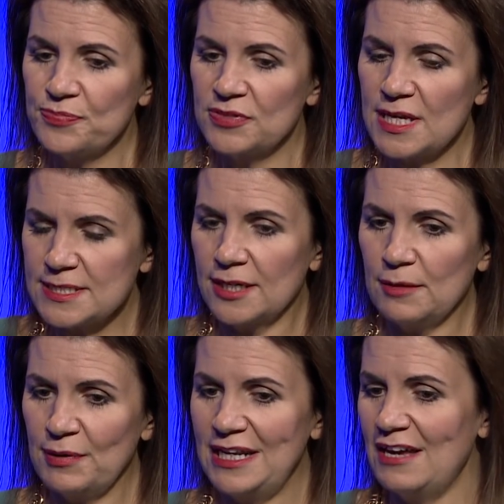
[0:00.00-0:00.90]
they turn
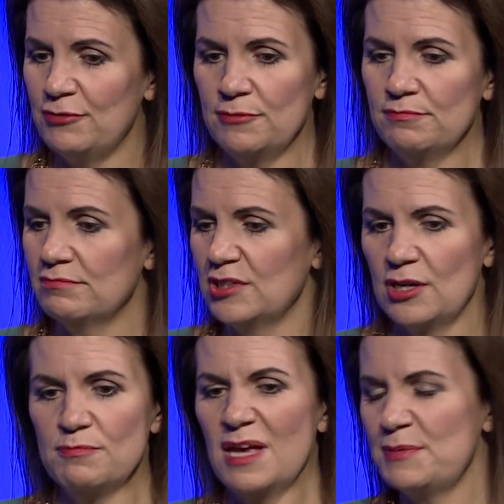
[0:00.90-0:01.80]
up at 11,
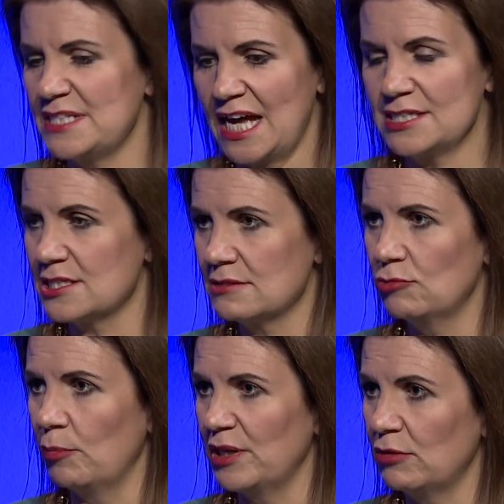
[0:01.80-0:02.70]
maybe dad's
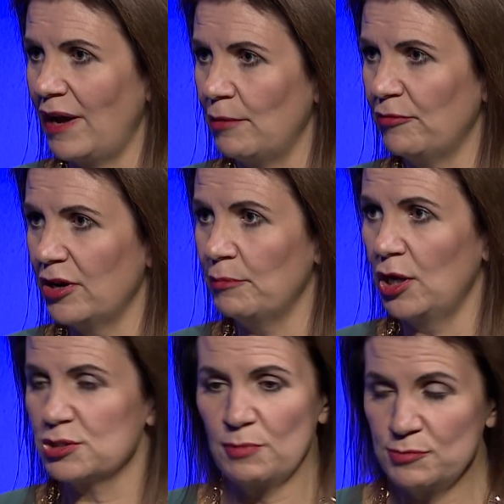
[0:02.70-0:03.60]
not been around very
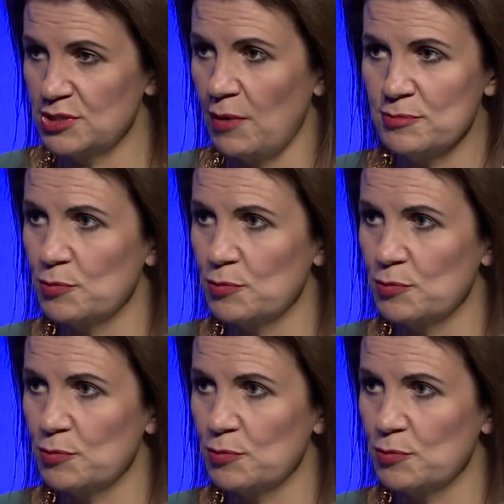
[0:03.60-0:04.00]
much, mum's